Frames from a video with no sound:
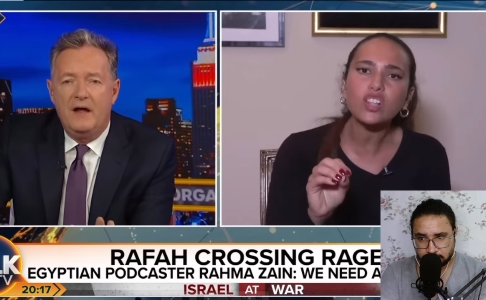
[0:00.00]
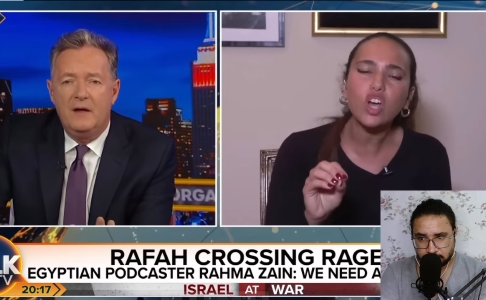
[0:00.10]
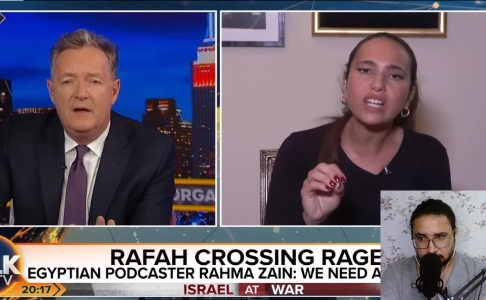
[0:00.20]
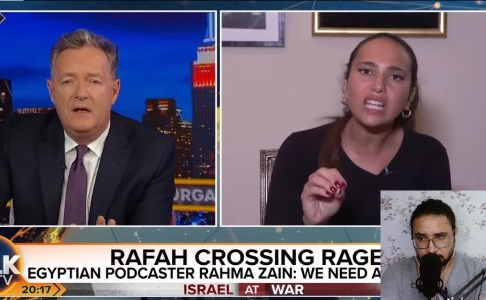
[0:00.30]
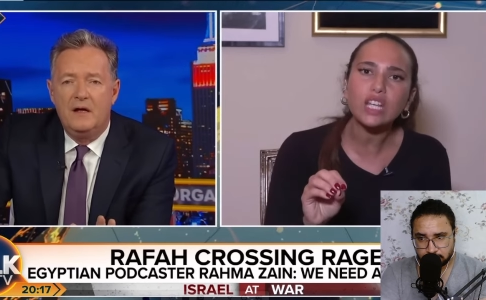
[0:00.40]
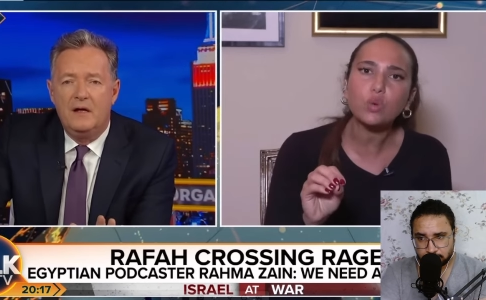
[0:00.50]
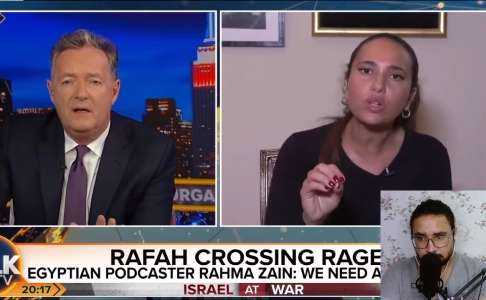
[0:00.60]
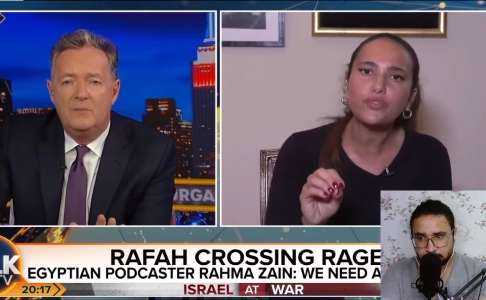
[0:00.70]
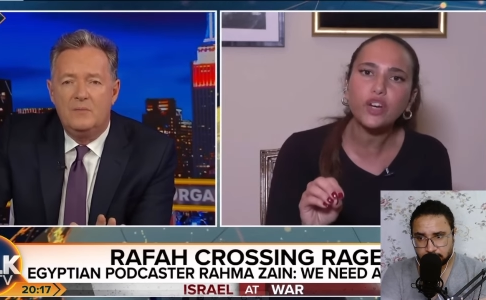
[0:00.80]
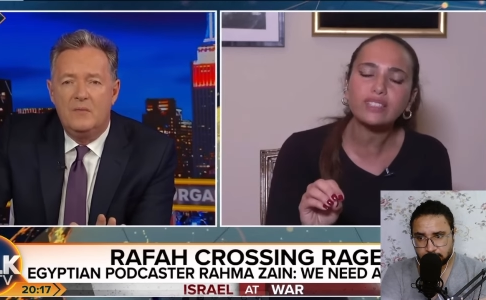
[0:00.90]
Speaker 1: not on
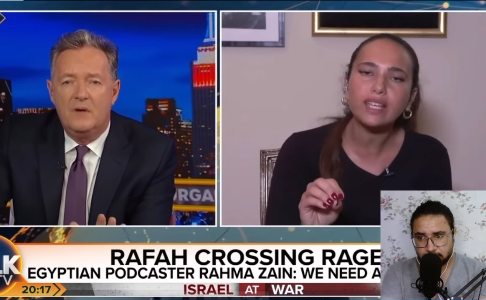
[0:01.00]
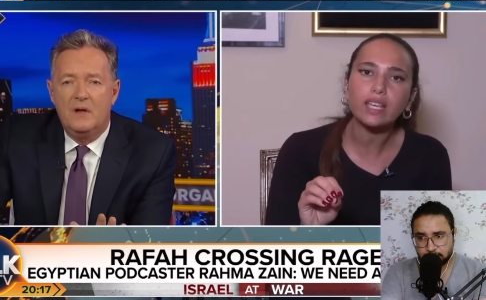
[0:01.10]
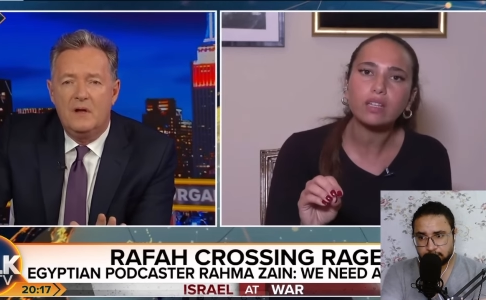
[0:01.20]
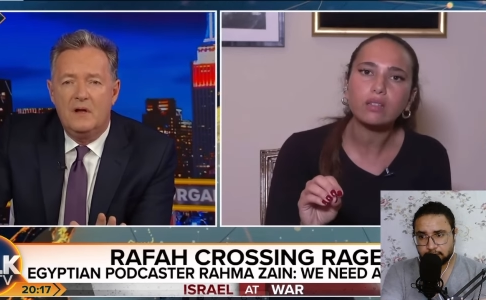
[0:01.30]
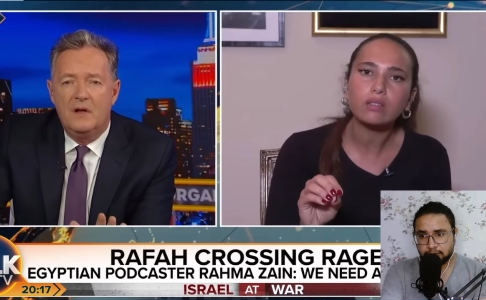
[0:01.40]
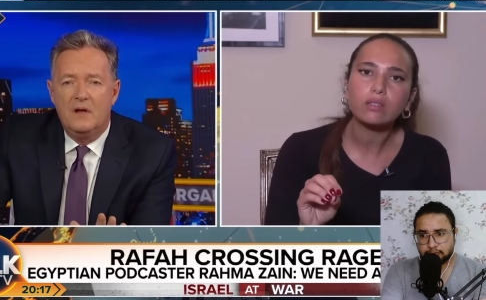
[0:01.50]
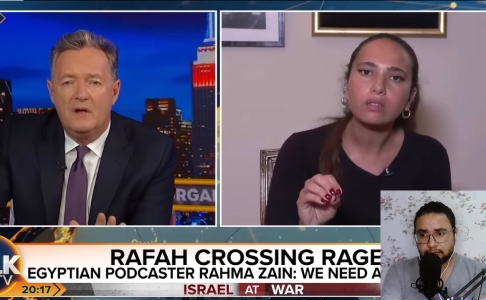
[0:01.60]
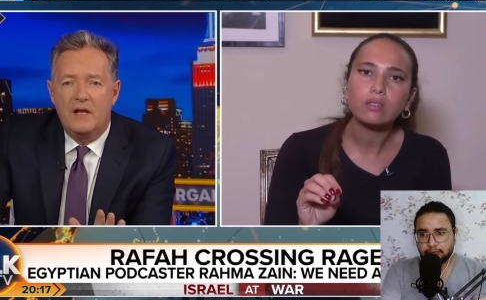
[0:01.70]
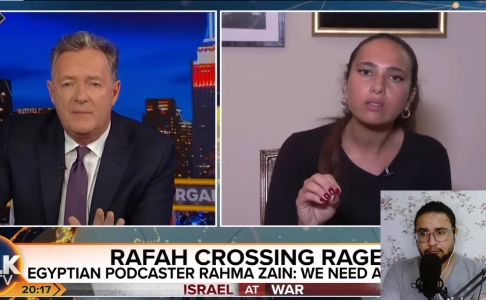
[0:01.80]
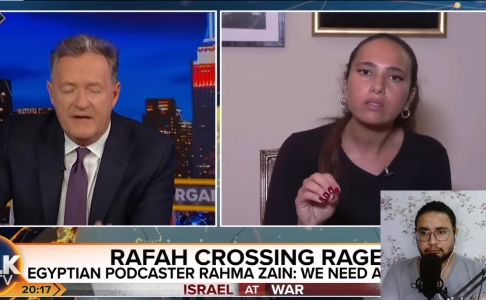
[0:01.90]
equal footing.
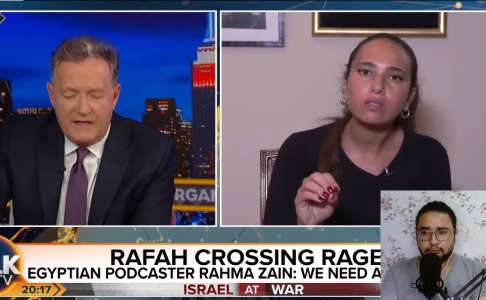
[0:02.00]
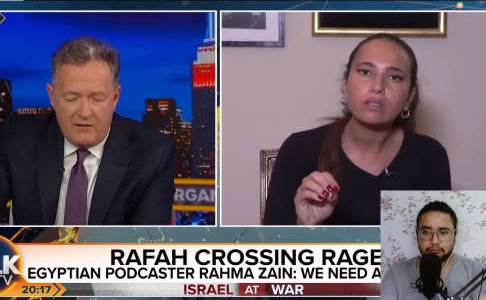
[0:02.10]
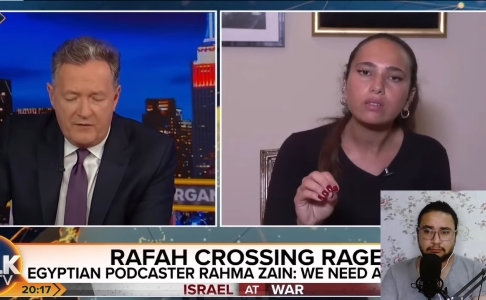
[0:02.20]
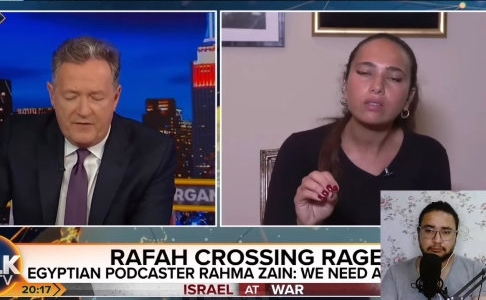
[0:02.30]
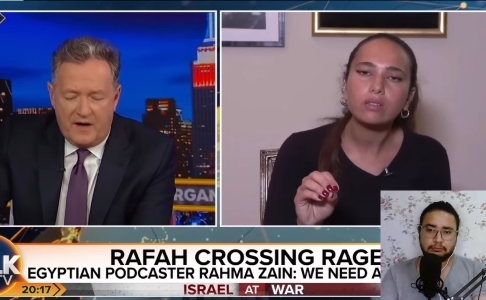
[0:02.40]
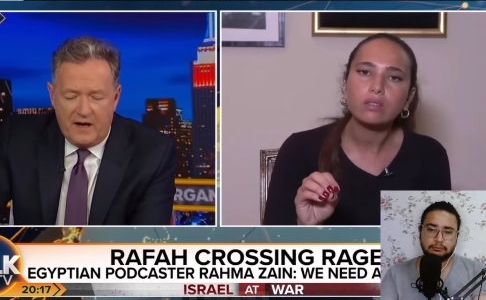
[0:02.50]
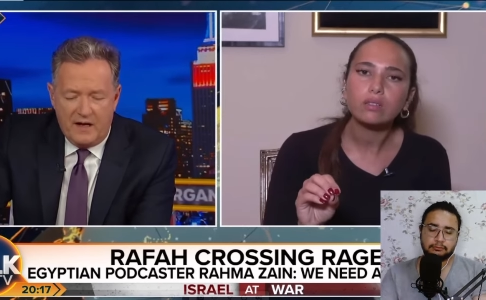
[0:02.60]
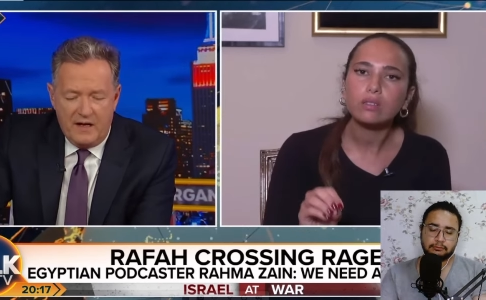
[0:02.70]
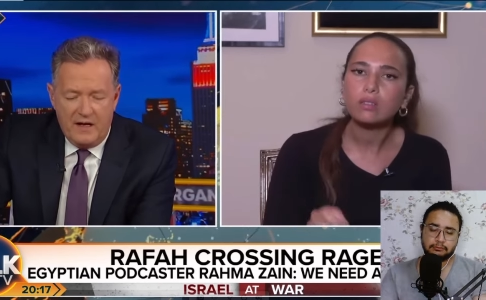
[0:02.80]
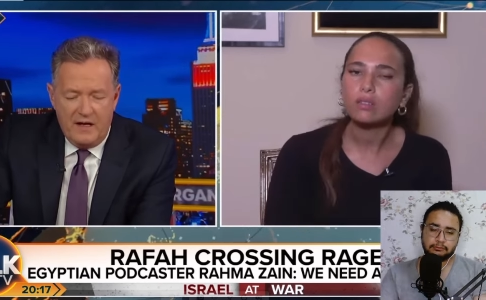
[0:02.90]
Speaker 2: Let me clarify.